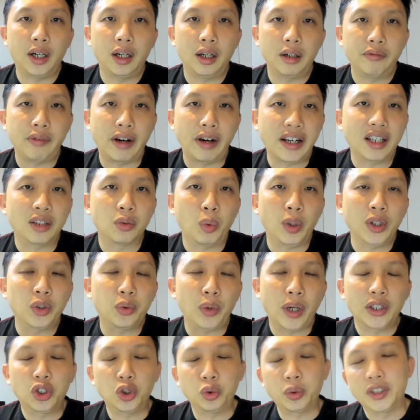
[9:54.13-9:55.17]
Ryan, what do I
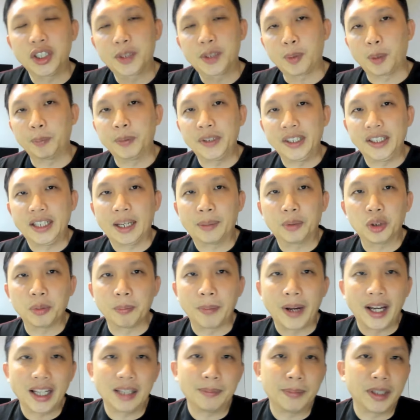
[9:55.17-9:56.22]
do with this property that I want to
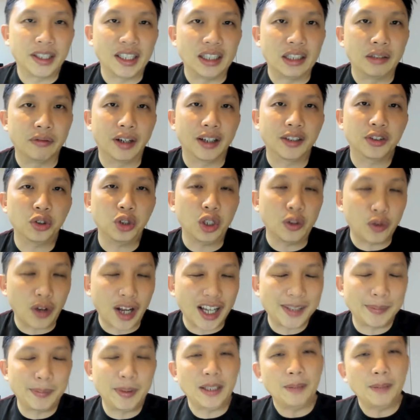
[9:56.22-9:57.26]
buy in Medini, right? So if you
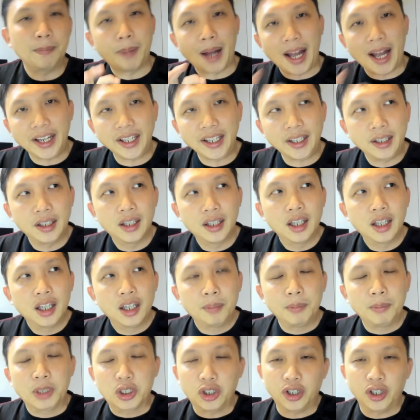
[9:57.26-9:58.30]
ask me, buy,
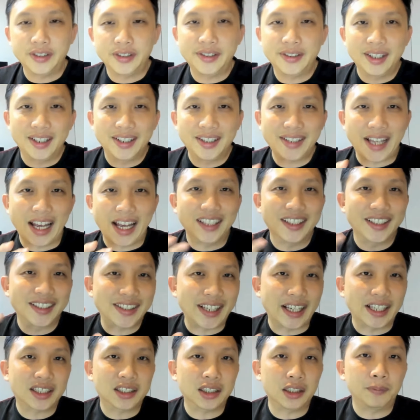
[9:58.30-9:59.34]
because at the
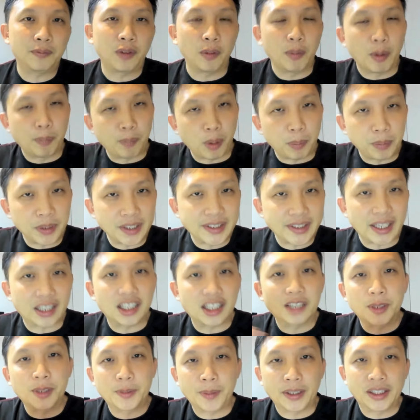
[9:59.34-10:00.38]
cycle, from a property cycle
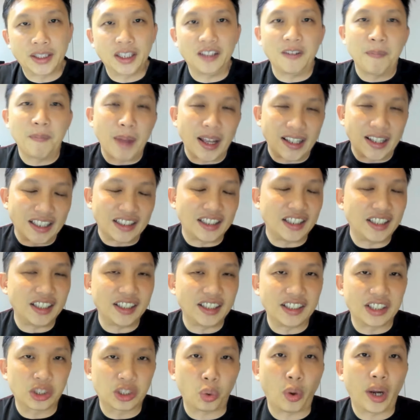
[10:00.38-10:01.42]
perspective, Medini
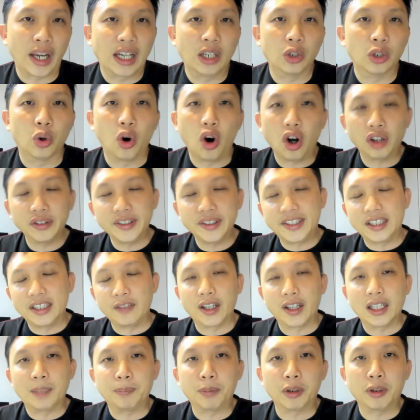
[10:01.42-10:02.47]
is quite low. All this
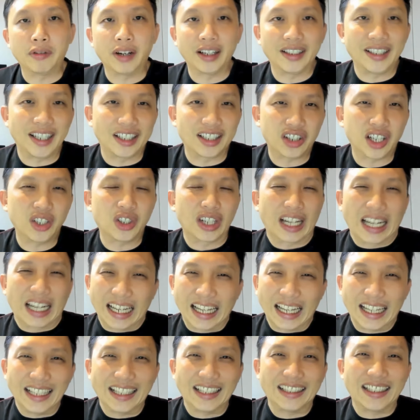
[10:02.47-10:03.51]
developer, right, they are trying to
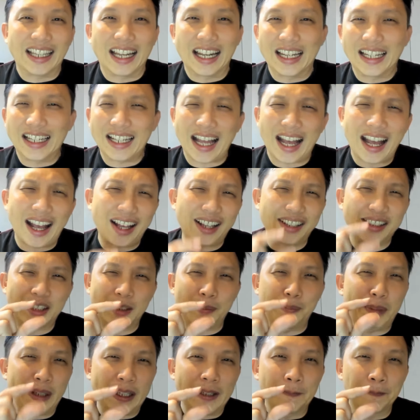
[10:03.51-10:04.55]
clear that last
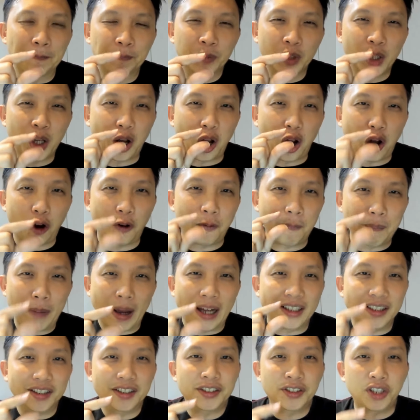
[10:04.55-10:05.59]
bit of
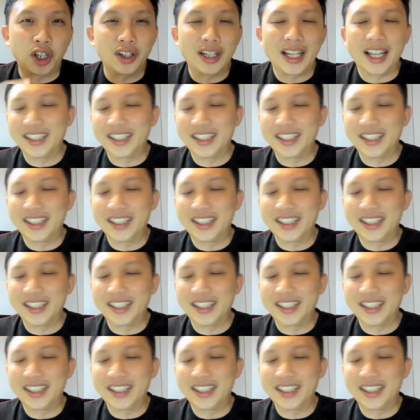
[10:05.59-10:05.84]
balance stock,